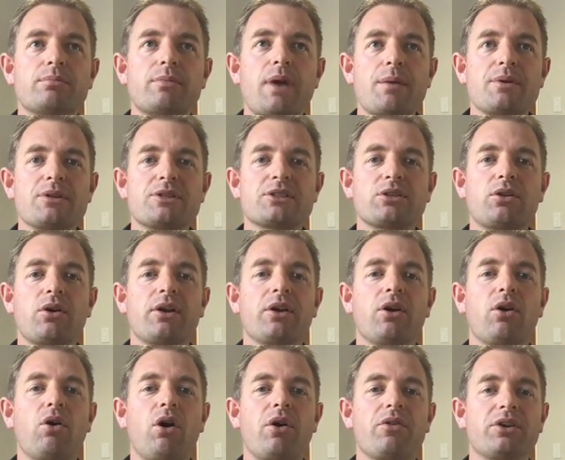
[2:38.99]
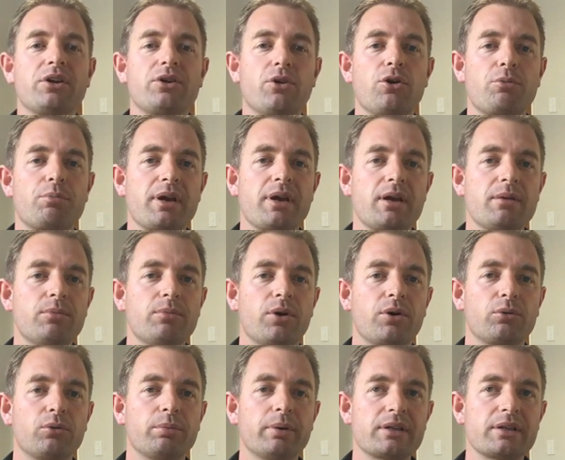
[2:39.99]
Maybe slightly higher than a European
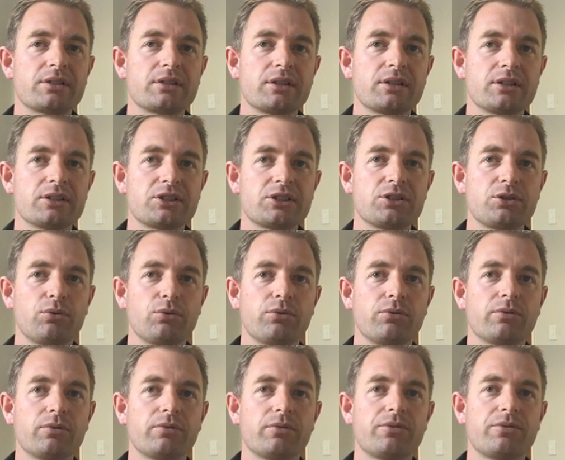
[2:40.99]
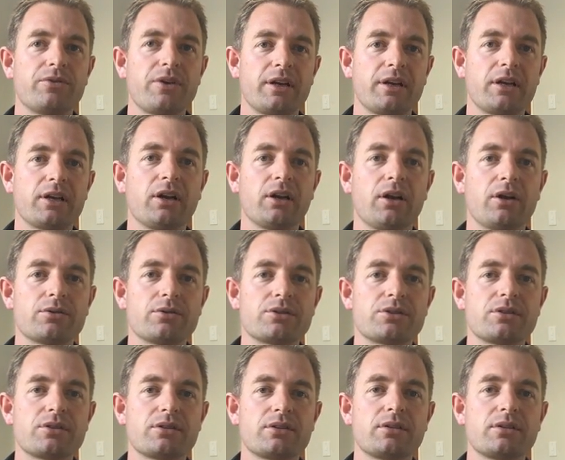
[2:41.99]
model, but it's still fairly
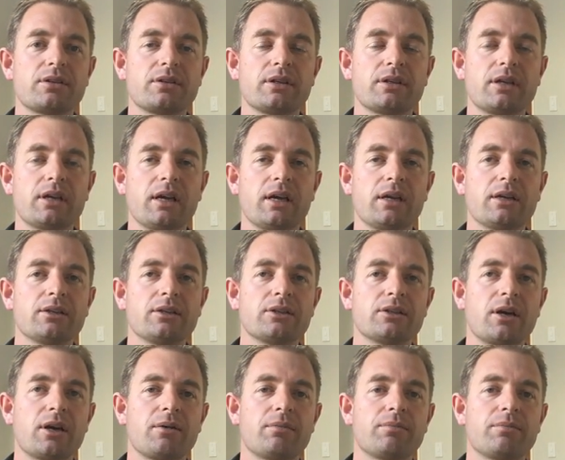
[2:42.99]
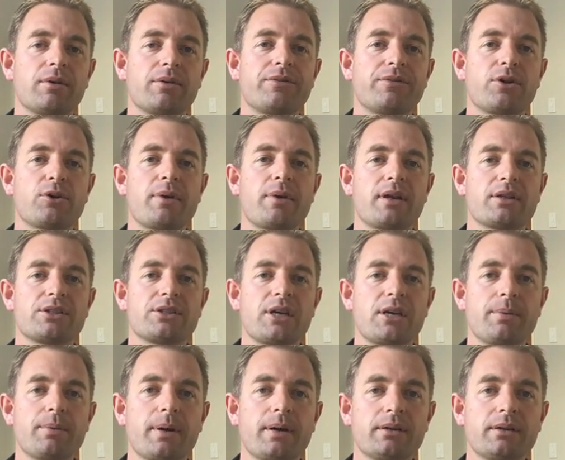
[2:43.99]
close and a fair amount
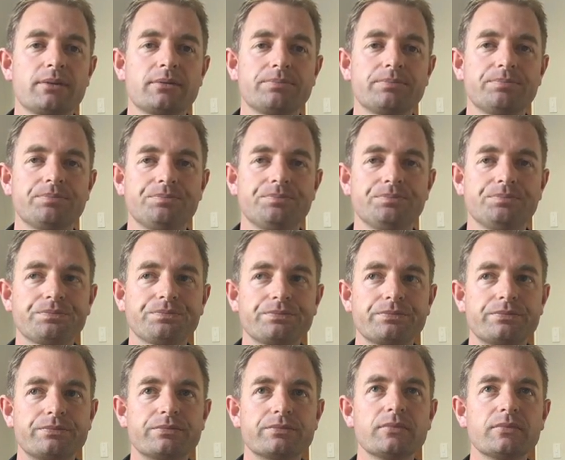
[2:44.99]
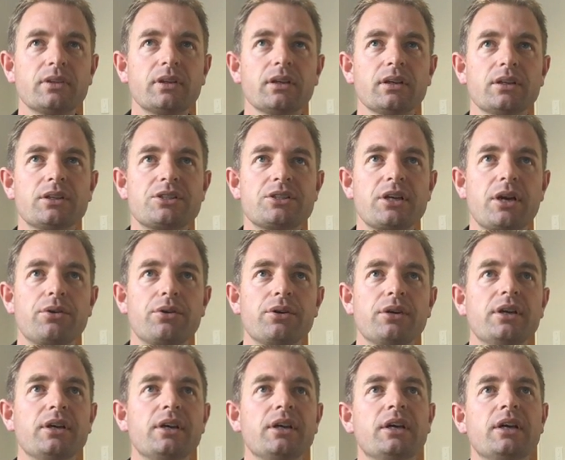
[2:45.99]
cheaper. So
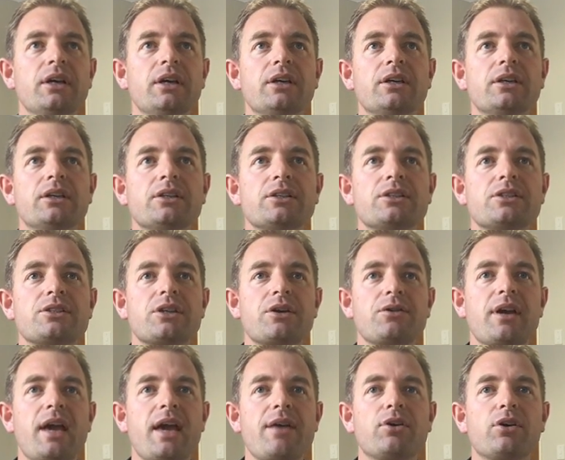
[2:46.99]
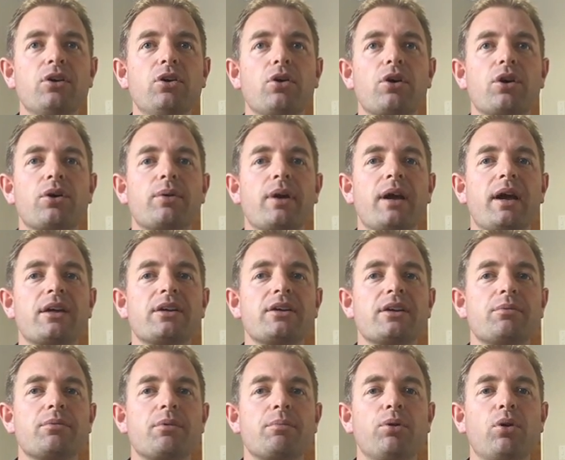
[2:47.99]
you're having a look
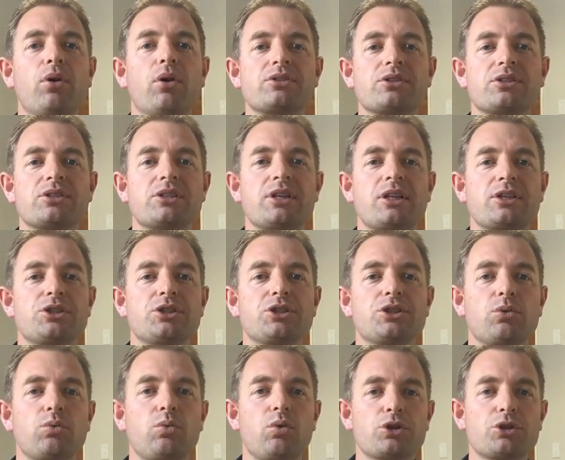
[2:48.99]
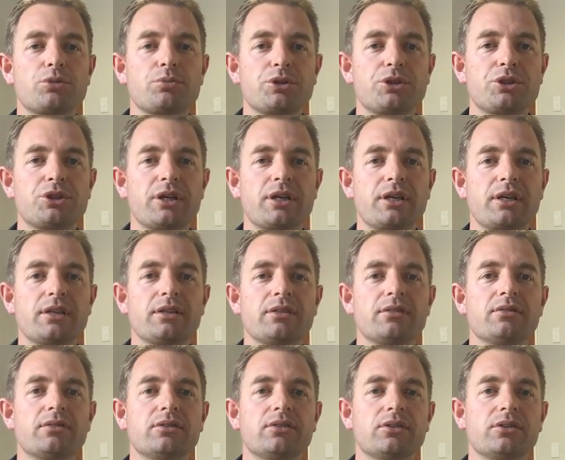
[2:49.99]
around at appliances such as your washing
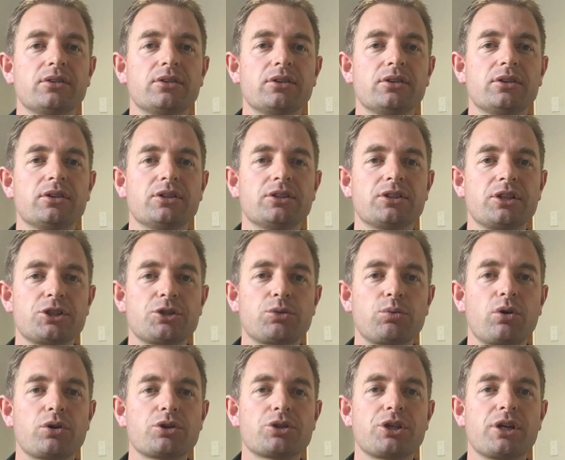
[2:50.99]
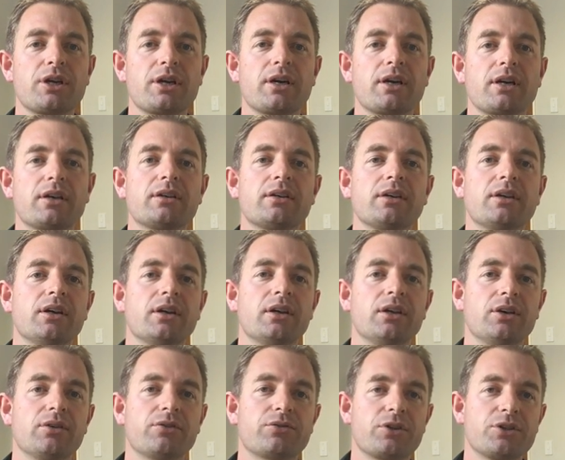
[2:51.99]
machine, your dishwasher,
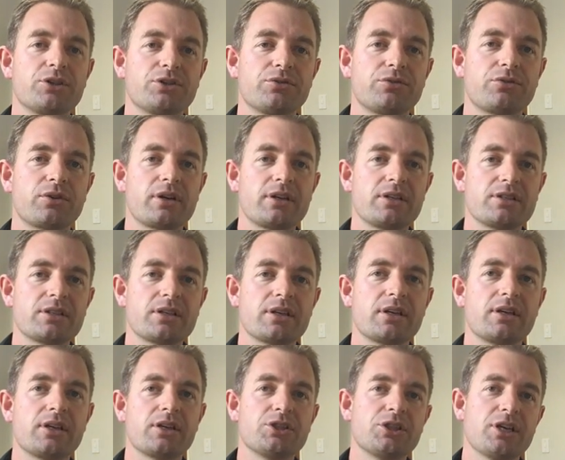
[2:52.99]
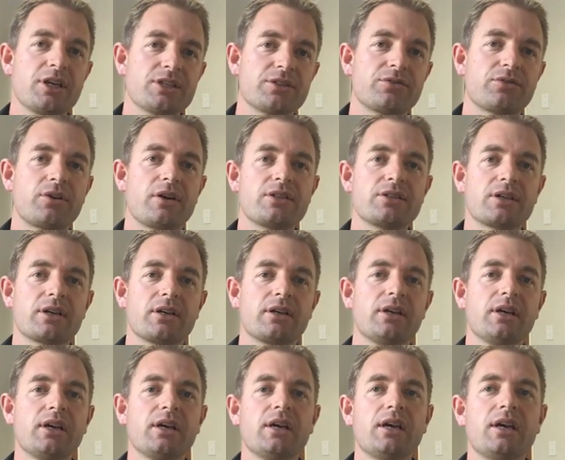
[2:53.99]
your fridge freezer, your chest freezer,